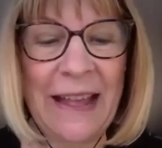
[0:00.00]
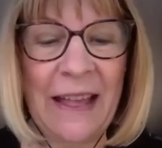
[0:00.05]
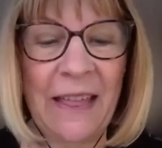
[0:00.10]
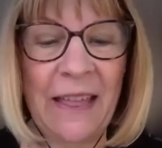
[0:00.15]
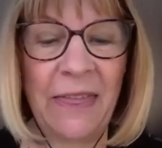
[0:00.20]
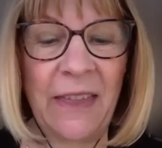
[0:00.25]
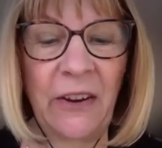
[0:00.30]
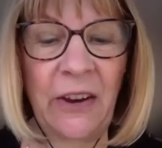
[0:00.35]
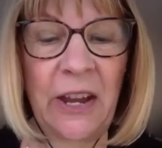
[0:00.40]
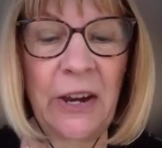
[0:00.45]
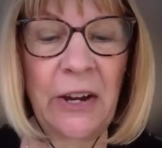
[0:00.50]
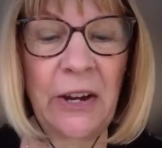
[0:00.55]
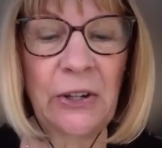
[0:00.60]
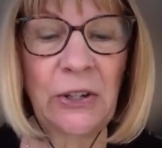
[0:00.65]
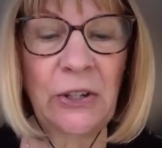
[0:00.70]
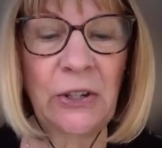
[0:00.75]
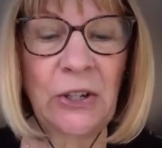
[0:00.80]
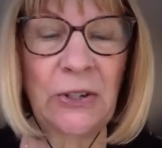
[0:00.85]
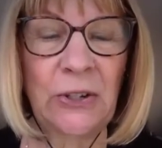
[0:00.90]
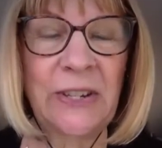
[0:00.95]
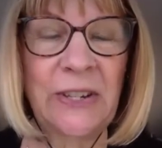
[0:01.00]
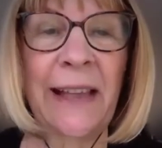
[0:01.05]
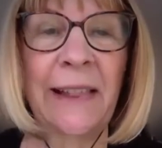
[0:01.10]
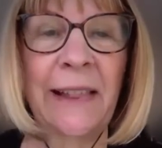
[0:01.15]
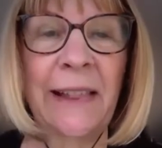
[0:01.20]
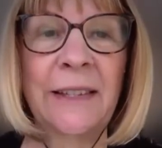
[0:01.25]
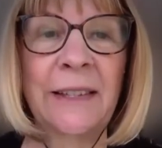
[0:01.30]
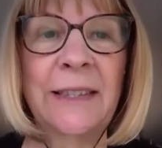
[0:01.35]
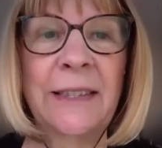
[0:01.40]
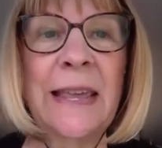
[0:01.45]
They're here to tell
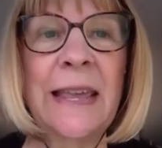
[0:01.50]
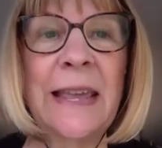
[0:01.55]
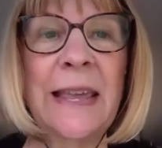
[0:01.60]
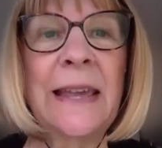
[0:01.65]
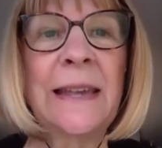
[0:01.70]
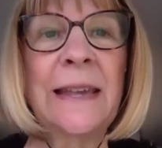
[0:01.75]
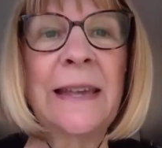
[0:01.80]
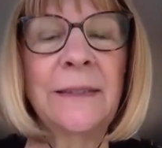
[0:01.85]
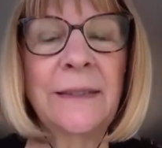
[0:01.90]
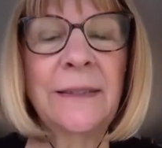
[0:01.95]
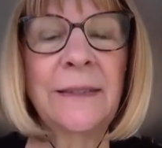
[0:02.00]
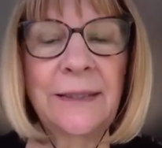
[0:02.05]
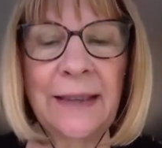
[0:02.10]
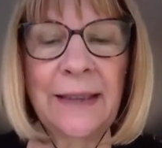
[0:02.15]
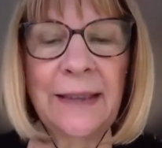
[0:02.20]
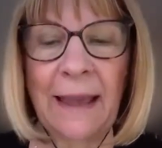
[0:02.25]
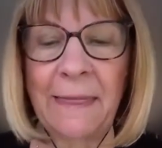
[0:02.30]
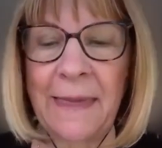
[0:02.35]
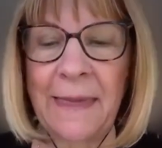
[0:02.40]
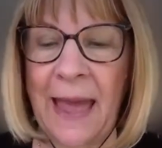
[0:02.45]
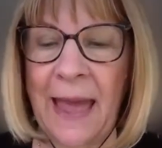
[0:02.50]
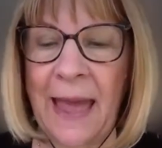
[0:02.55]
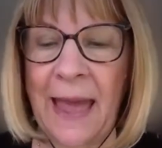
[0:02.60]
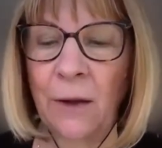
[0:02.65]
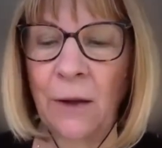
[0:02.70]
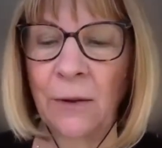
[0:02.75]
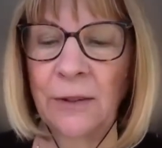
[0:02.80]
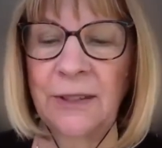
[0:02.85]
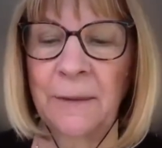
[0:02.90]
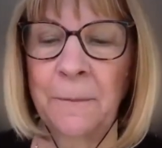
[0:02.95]
us the ins and the
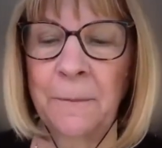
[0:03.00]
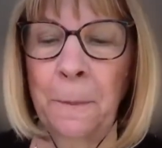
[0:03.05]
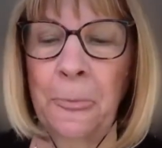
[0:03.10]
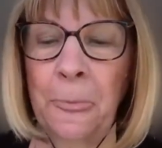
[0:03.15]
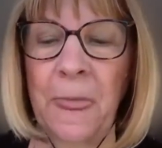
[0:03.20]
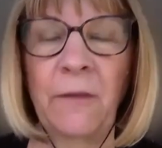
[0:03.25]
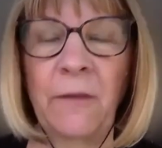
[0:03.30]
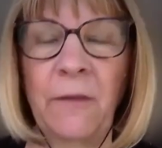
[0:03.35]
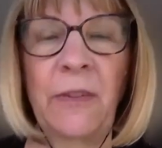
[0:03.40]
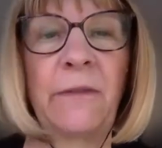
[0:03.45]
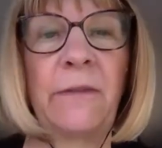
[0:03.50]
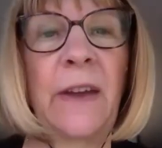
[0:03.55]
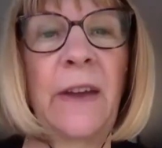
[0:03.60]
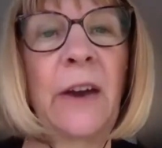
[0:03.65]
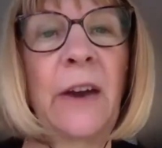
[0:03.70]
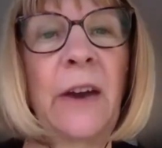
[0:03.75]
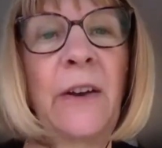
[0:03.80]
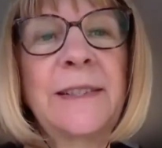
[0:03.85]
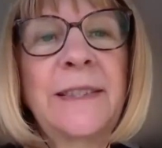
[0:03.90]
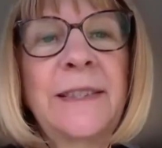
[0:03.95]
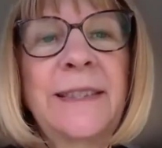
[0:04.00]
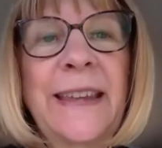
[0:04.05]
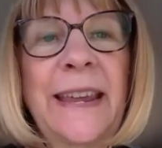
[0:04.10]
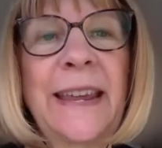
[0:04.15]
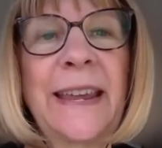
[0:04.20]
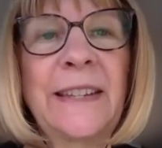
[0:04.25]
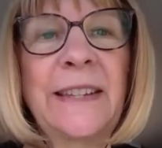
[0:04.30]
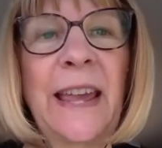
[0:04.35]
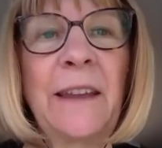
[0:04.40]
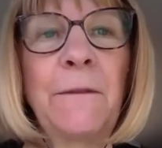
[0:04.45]
outs of the various
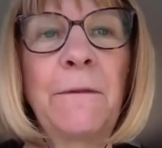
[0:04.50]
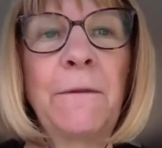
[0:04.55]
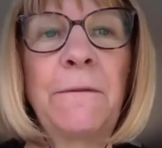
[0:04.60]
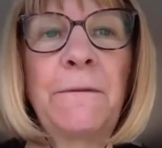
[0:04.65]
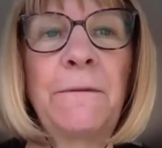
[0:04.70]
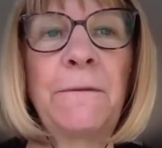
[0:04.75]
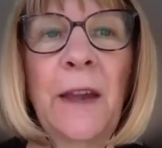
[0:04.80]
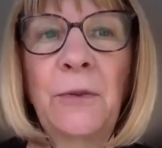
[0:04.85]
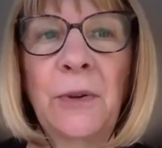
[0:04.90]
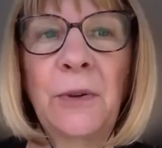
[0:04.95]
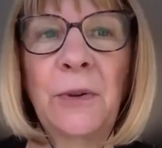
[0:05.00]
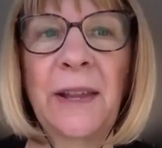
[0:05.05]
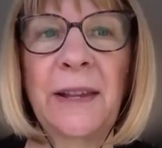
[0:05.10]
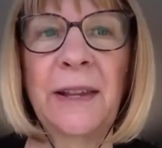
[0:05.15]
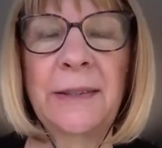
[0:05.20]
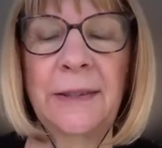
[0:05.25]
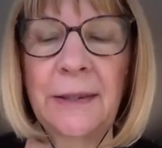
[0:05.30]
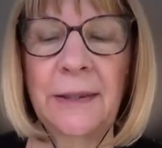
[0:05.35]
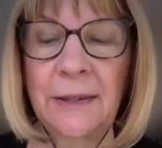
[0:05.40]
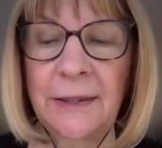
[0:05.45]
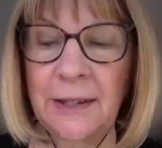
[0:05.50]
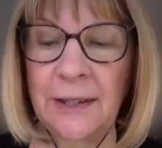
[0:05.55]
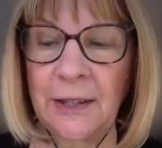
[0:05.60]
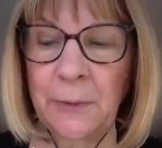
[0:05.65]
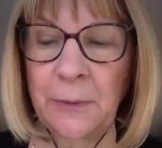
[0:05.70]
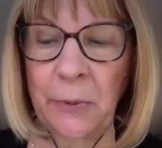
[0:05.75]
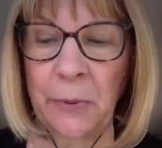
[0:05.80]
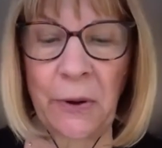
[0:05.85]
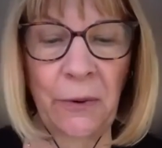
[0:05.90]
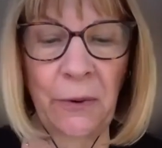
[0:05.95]
state and federal assistance
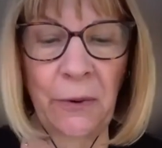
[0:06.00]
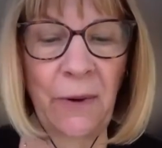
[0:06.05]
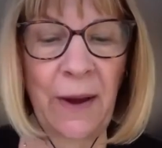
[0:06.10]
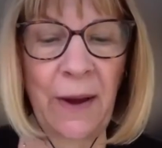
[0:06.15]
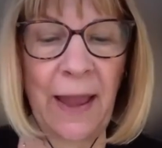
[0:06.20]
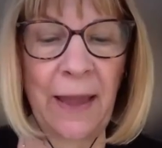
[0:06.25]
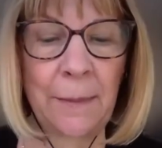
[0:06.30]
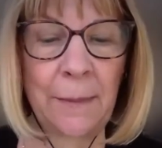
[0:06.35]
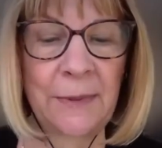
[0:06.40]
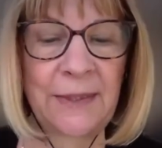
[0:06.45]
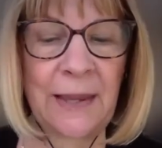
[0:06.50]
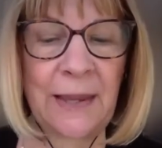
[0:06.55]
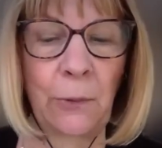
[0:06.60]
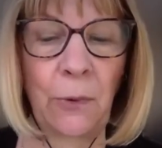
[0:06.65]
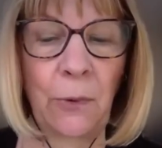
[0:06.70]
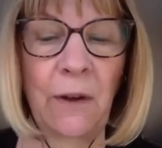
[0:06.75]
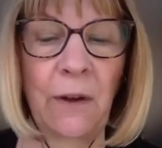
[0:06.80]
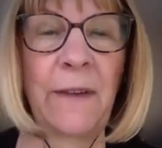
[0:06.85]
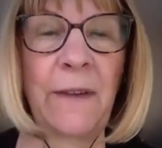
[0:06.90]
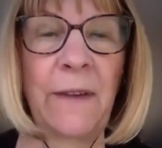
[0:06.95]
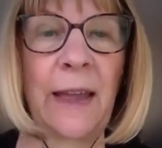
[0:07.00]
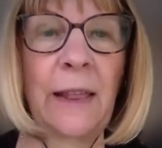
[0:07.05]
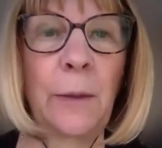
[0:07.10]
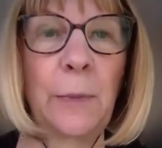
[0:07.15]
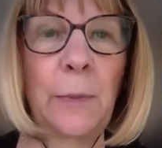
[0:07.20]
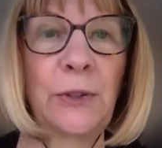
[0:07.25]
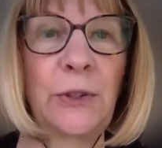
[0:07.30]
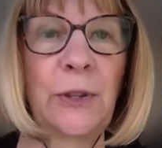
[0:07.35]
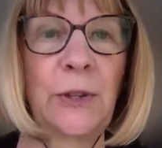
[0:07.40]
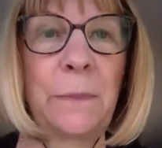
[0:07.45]
programs that were available
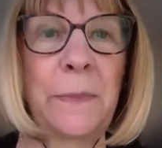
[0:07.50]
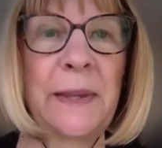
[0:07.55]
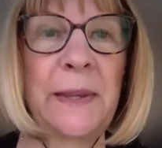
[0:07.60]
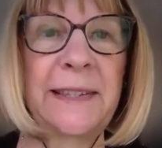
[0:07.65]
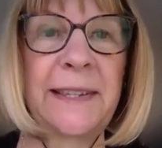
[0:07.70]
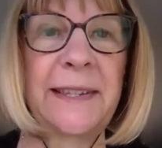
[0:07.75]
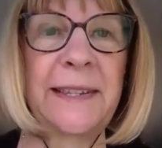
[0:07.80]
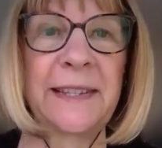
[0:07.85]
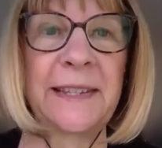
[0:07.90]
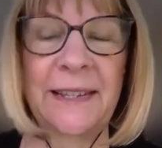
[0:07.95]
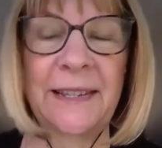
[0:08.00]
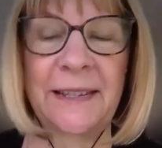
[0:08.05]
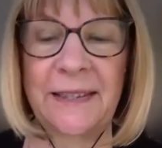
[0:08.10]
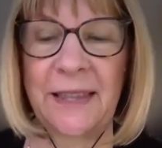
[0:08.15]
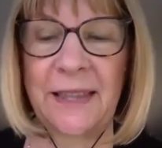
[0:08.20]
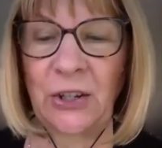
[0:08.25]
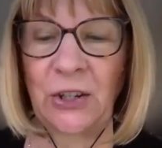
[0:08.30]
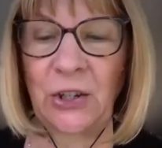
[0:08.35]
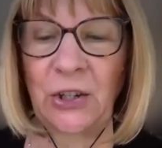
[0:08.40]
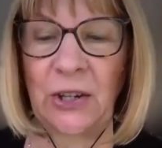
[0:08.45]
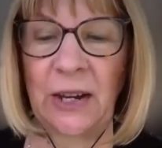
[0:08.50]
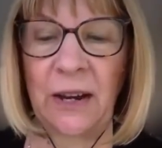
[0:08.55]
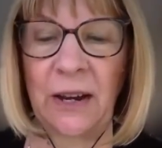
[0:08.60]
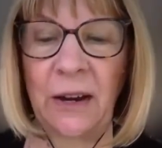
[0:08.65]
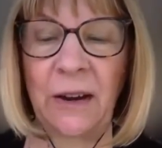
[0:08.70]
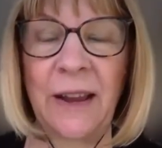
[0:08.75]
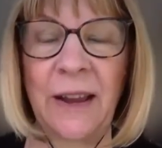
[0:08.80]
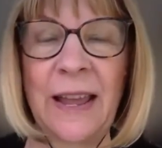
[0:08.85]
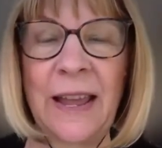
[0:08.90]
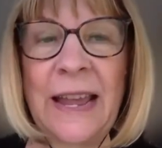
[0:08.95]
to businesses this
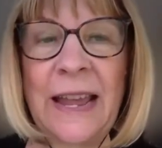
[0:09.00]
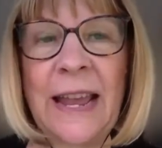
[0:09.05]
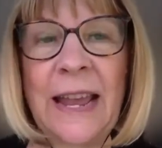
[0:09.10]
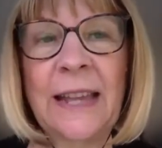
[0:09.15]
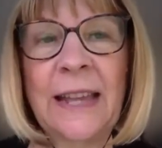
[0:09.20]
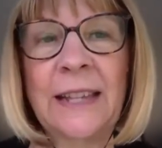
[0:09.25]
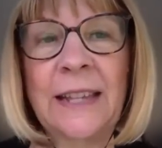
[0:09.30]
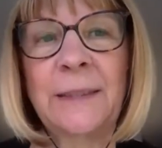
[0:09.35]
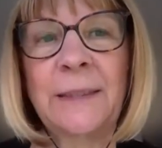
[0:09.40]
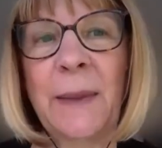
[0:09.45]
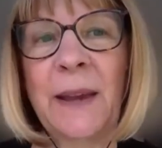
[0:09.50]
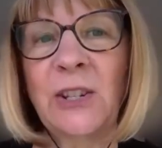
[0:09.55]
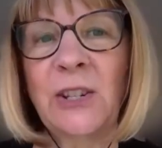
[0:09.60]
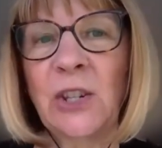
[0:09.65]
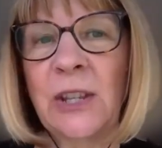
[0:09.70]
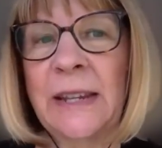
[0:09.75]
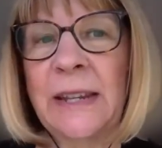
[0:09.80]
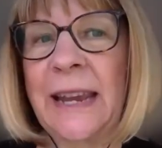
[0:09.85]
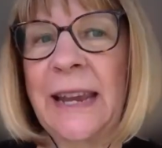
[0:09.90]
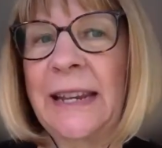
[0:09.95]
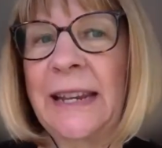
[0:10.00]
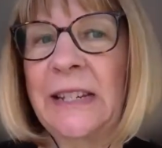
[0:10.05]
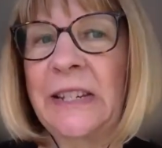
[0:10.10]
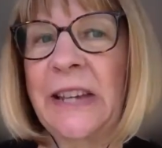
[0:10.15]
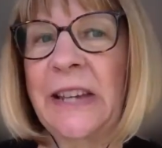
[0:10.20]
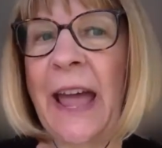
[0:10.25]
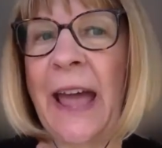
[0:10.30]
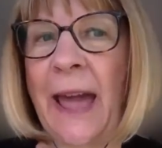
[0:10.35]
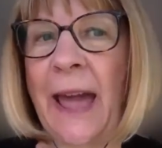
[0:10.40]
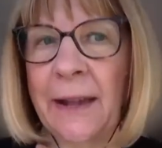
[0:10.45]
year, especially any
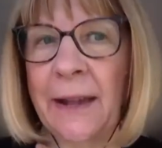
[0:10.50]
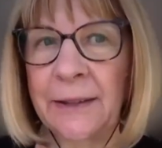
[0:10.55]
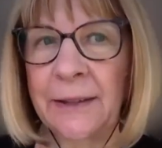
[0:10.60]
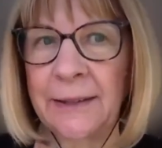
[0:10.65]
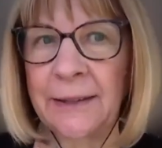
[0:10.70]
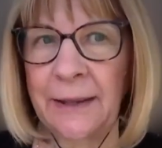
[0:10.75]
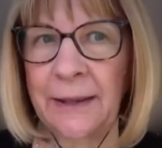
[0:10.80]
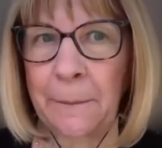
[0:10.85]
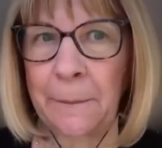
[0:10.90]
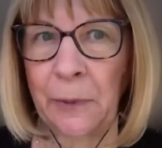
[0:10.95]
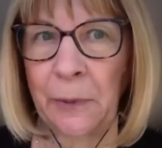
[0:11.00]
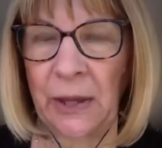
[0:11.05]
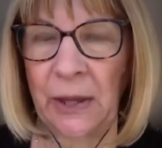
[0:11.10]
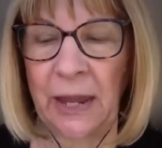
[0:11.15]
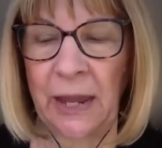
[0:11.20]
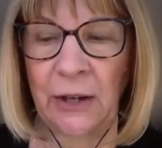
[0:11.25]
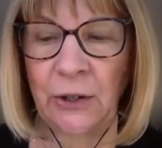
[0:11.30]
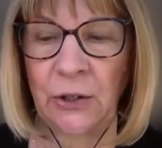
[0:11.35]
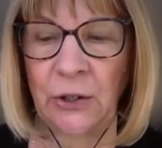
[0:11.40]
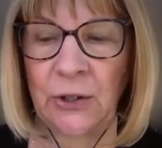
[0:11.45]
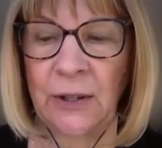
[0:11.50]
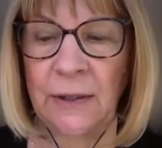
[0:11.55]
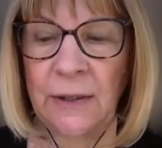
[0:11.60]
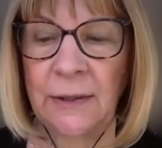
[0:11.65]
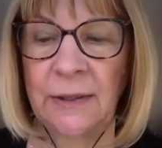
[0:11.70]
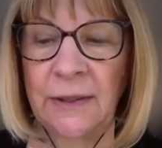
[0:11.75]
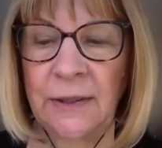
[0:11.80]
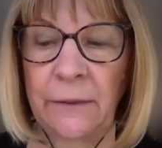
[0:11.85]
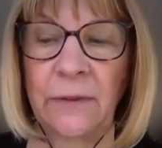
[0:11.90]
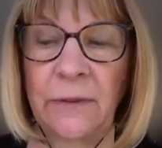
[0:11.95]
tax implications
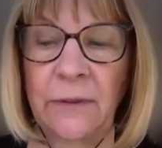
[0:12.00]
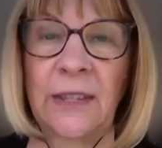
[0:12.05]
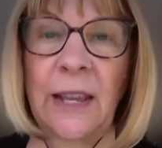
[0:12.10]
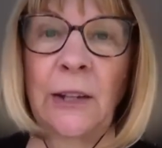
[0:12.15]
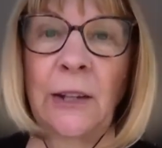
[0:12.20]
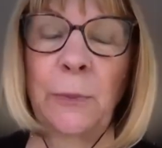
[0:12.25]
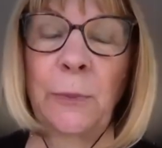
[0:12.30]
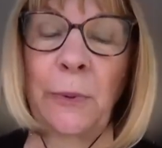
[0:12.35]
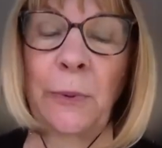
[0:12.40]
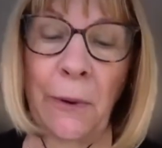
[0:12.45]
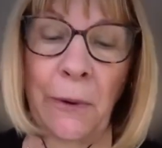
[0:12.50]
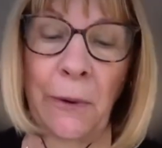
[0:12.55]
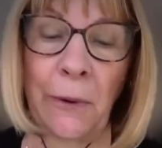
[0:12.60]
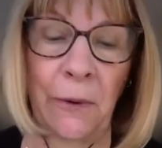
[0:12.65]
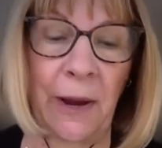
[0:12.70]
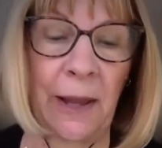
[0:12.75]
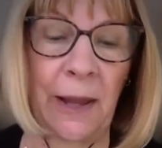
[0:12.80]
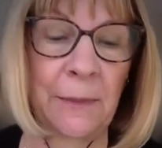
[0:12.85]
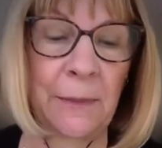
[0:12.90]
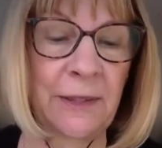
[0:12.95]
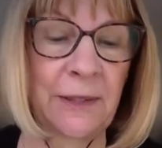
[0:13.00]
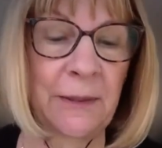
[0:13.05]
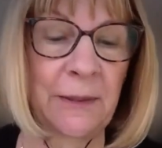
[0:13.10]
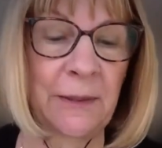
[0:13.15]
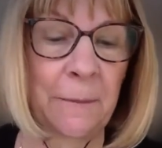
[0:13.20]
of such programs.